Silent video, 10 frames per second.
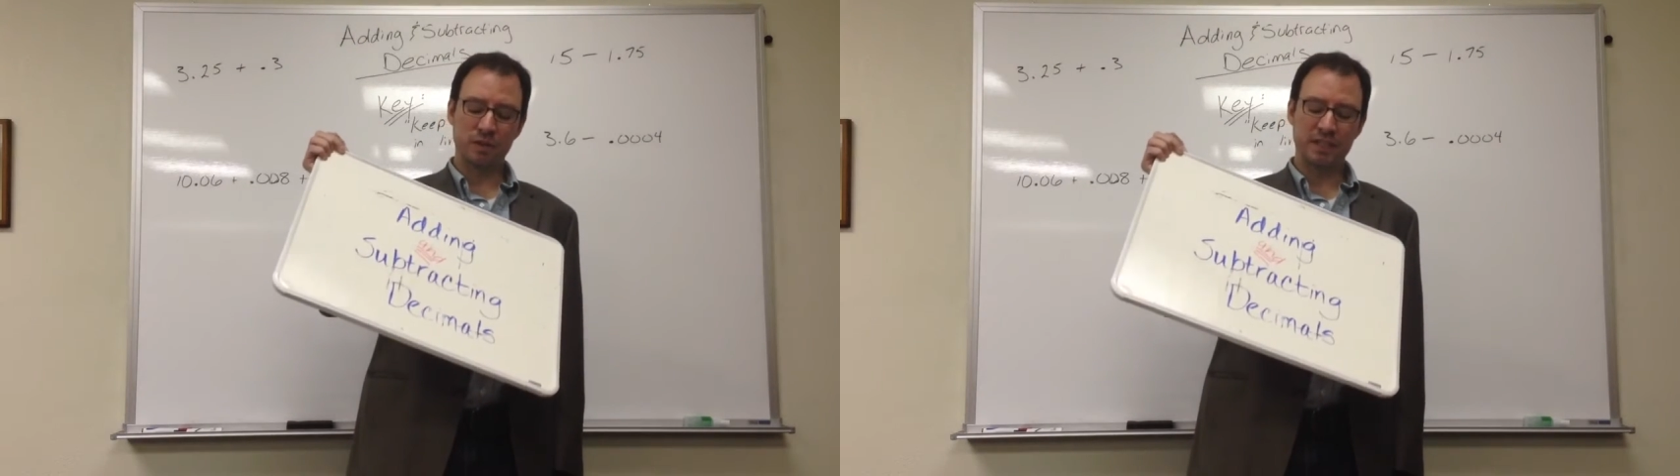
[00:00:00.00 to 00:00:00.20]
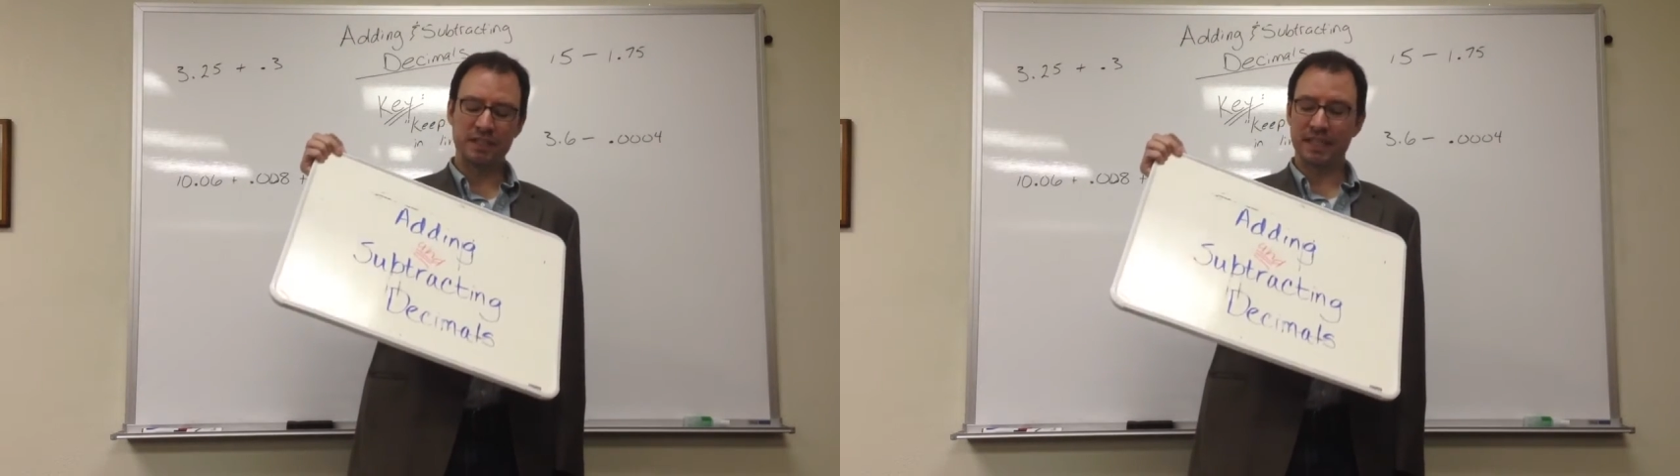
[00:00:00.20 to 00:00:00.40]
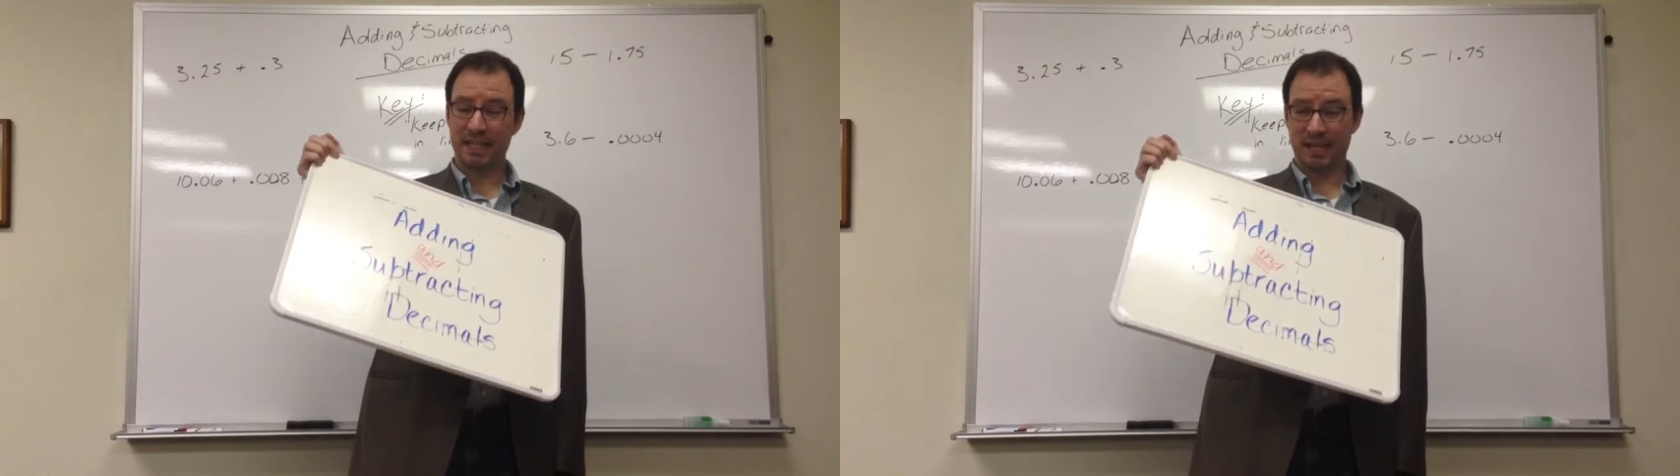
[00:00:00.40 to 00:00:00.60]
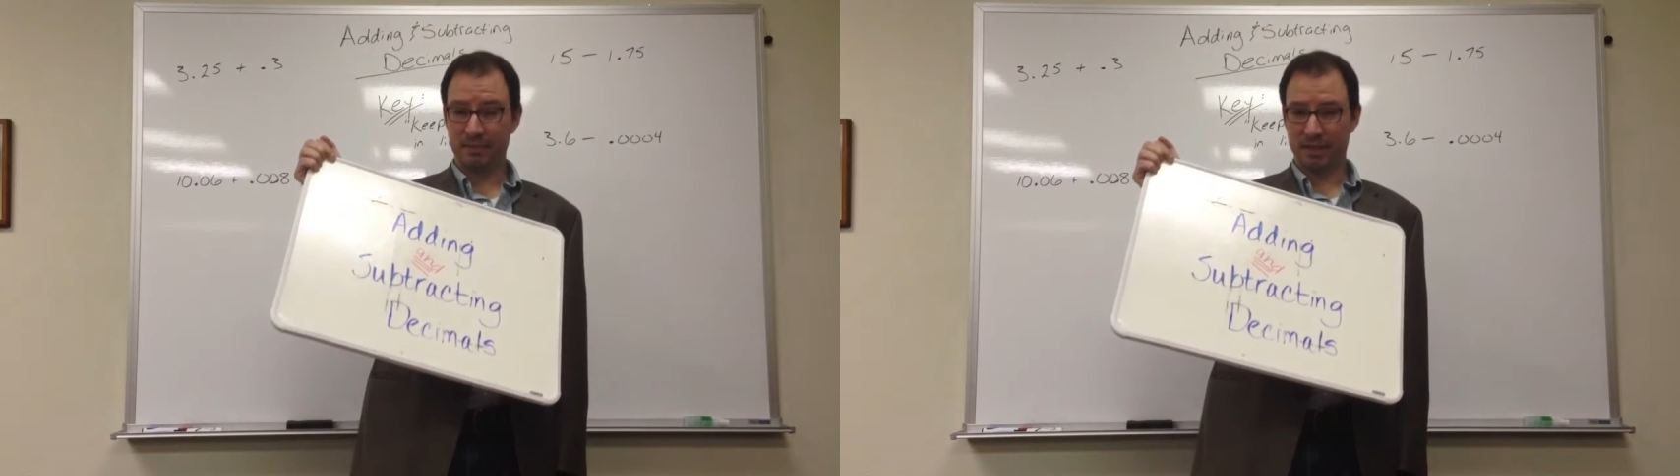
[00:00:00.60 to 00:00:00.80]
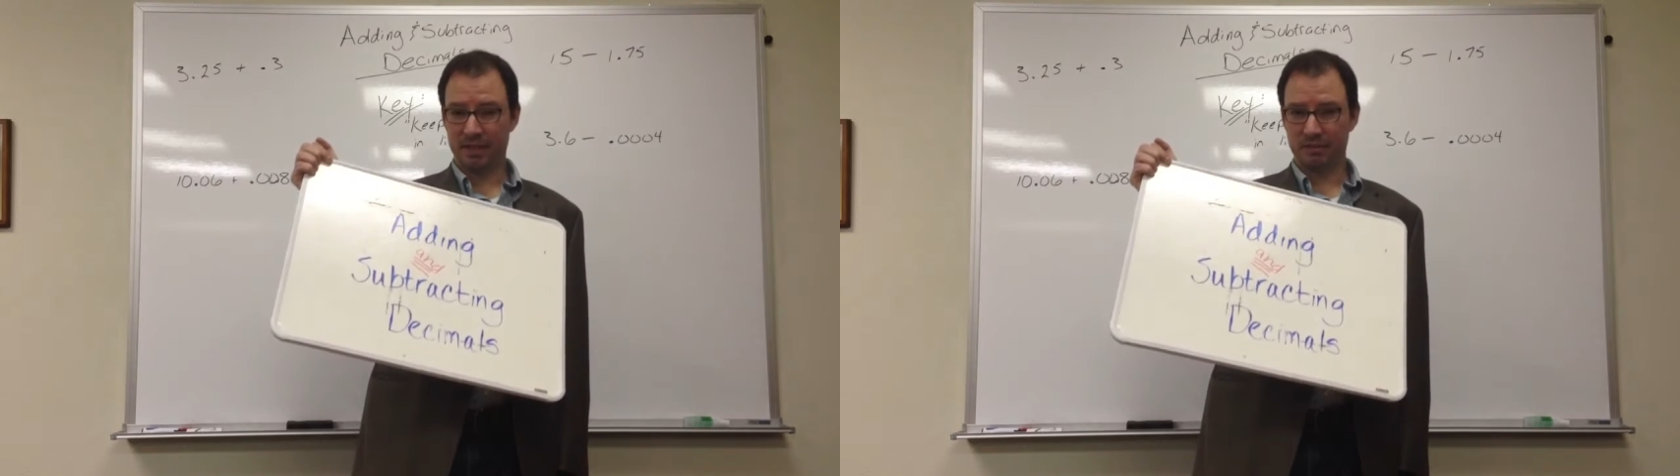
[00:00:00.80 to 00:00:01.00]
You just got to keep the
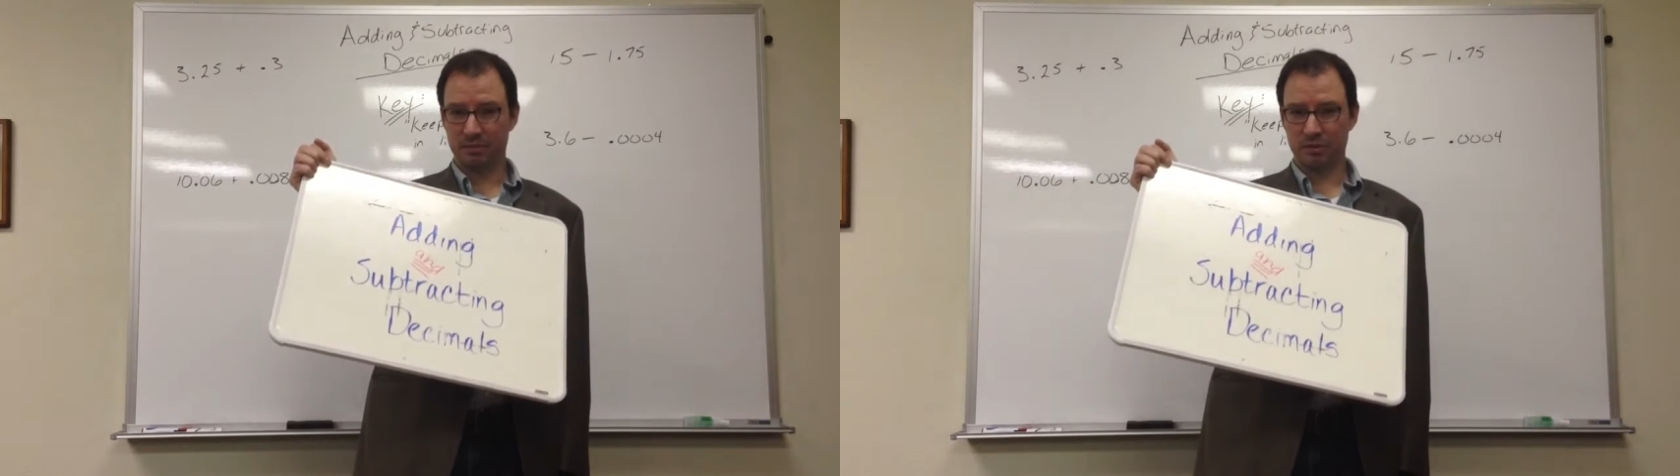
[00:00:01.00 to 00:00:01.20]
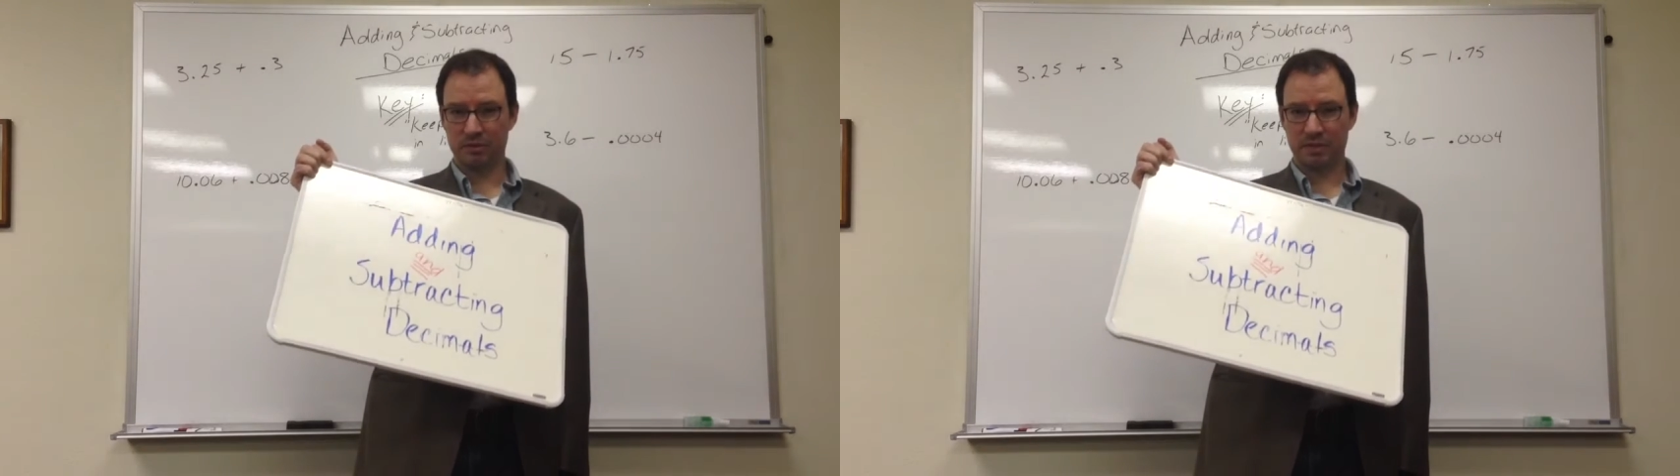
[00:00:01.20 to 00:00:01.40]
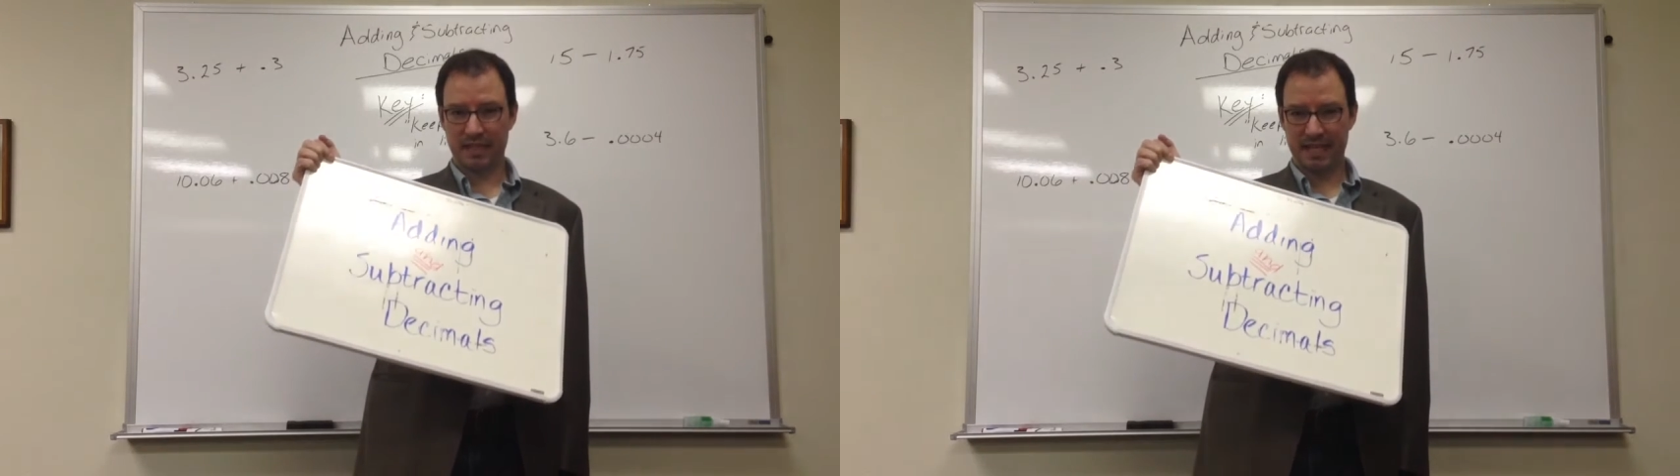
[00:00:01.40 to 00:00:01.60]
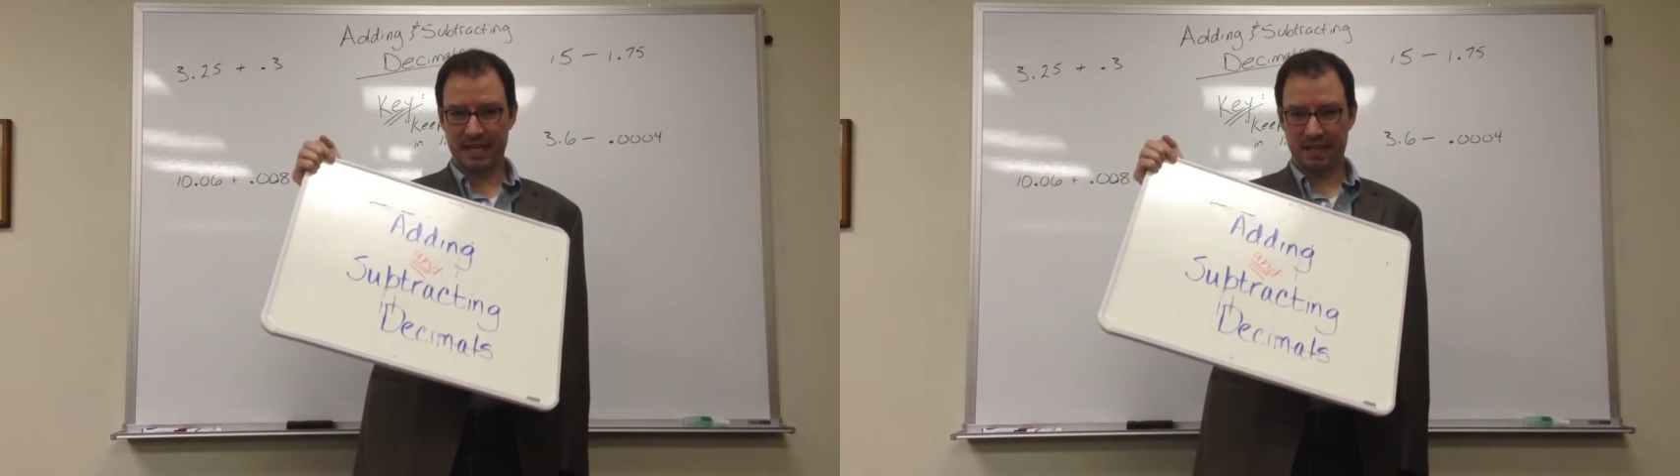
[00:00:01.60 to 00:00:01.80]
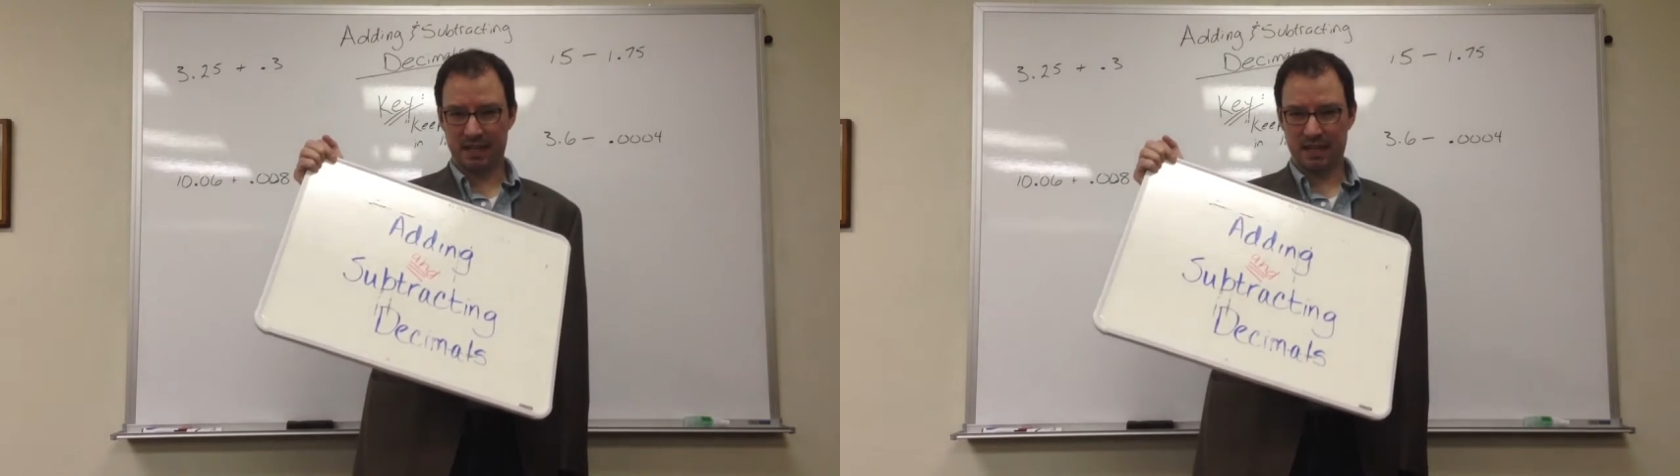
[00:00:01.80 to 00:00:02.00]
decimals in
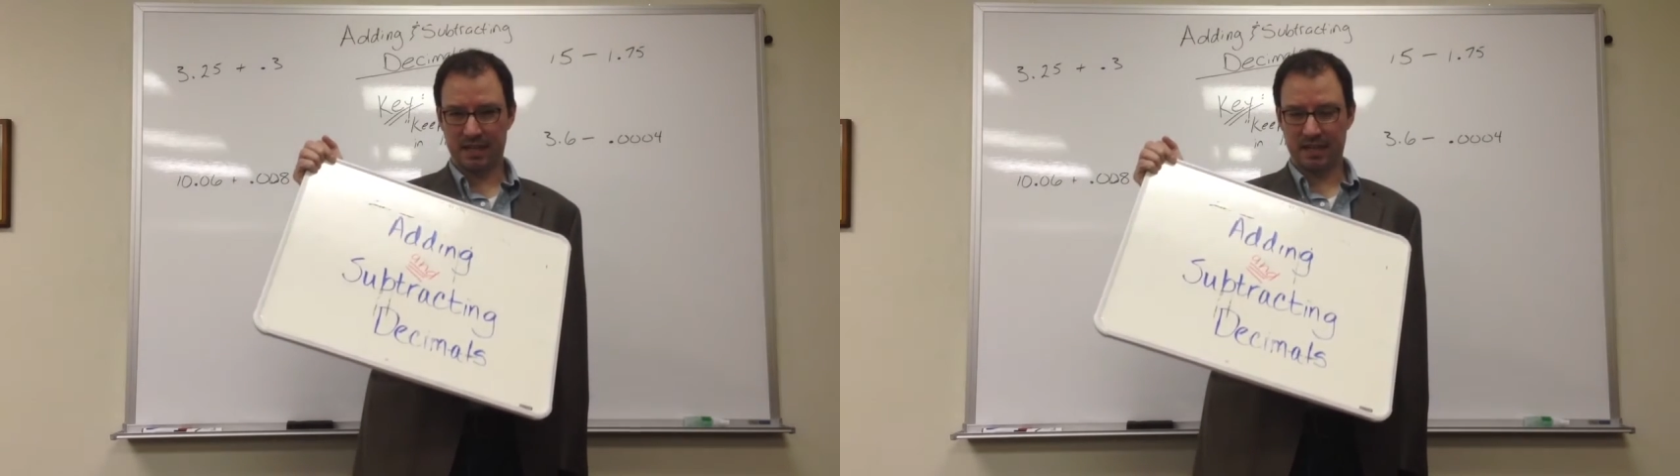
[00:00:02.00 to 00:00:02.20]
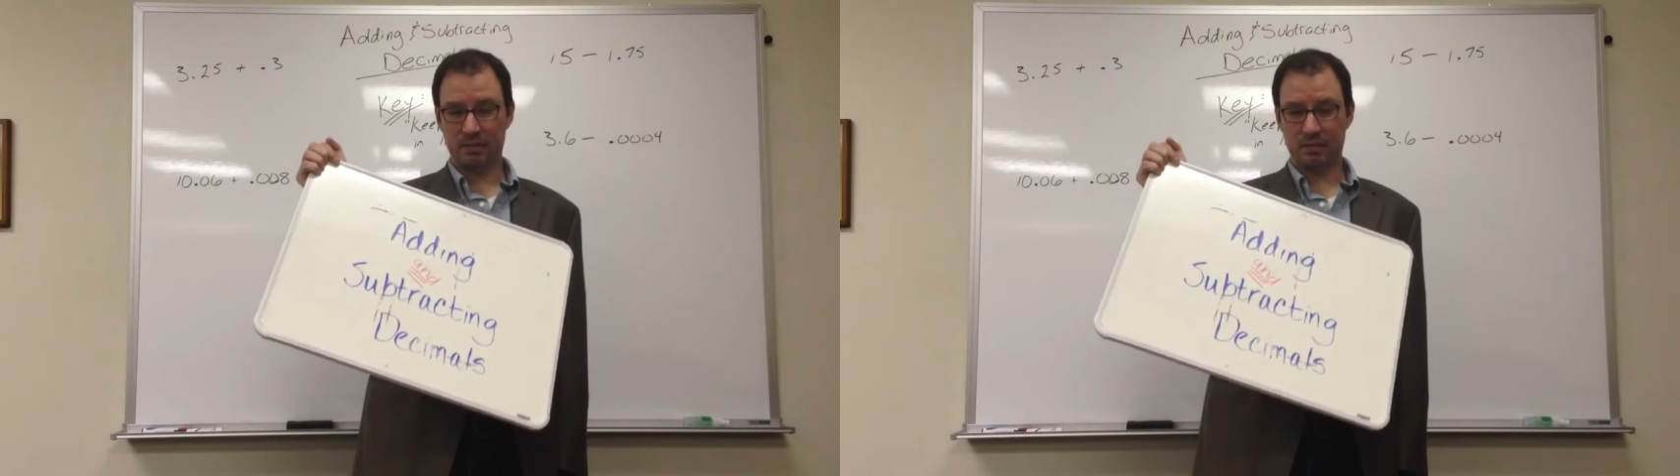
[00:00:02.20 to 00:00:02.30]
line,